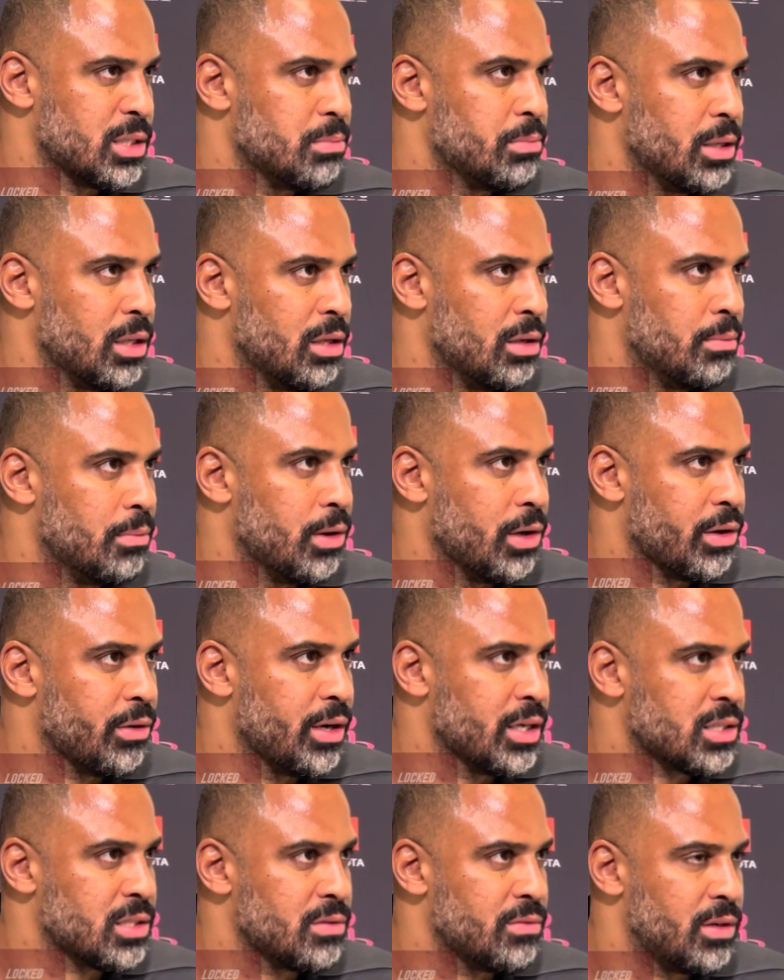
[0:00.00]
and be a little more
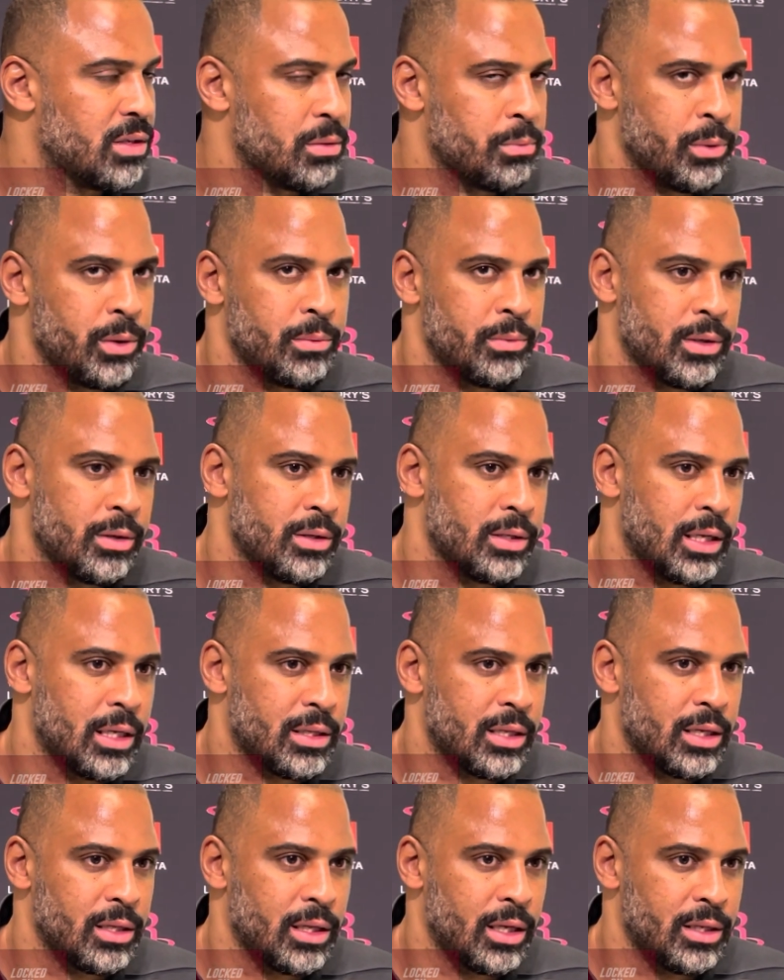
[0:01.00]
aggressive on the perimeter. And I
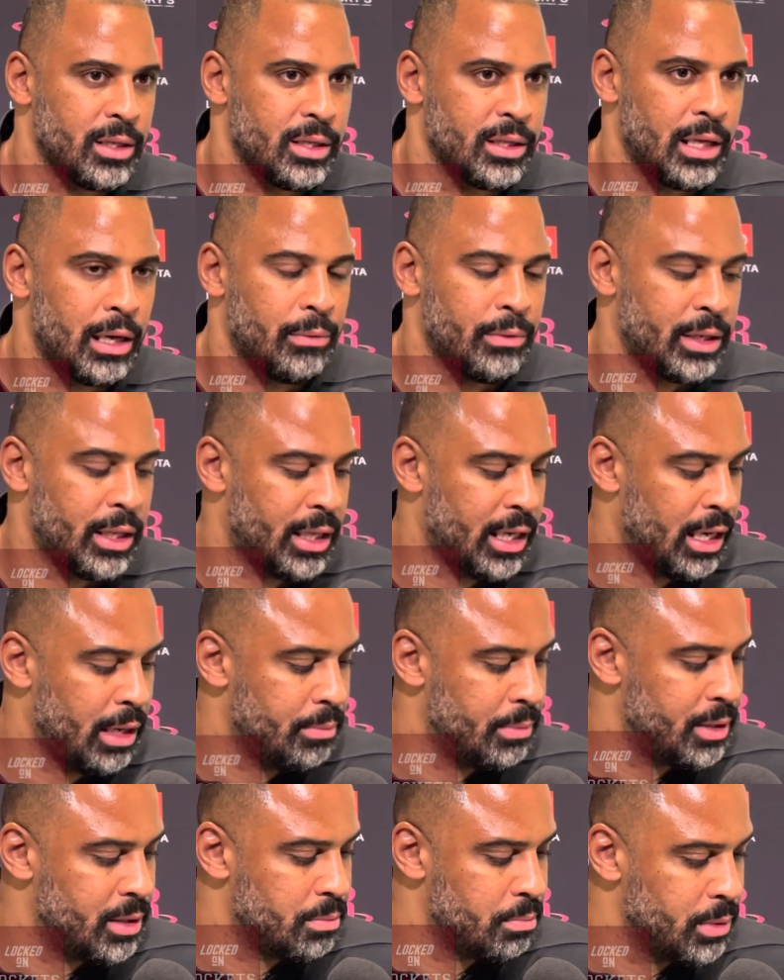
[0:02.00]
think they did that when they came
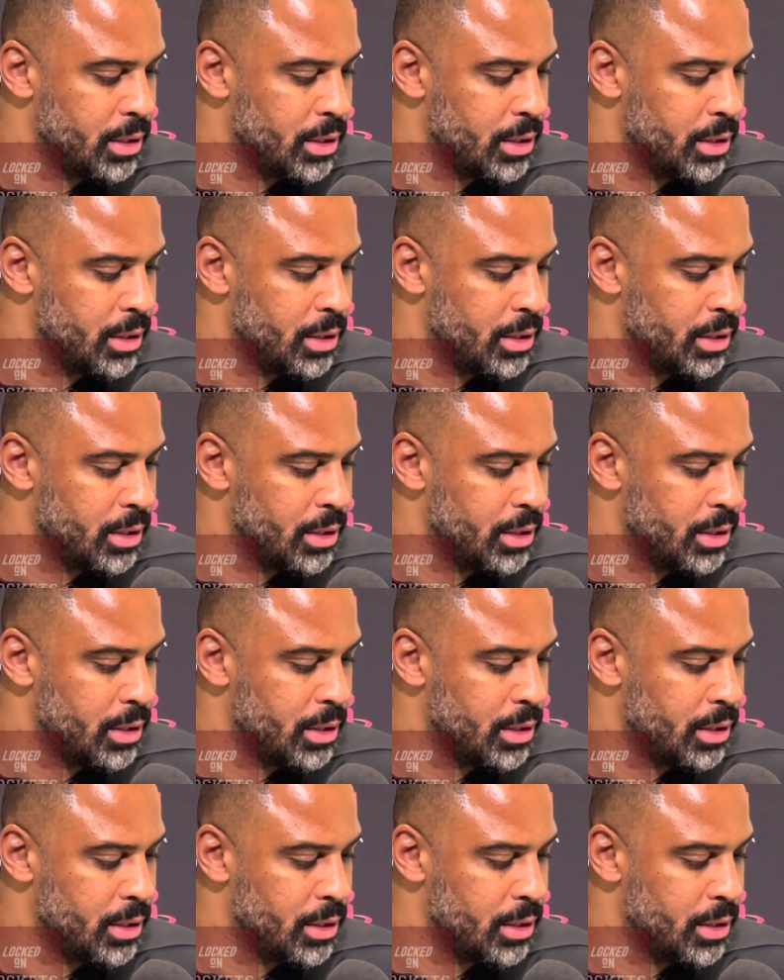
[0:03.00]
in.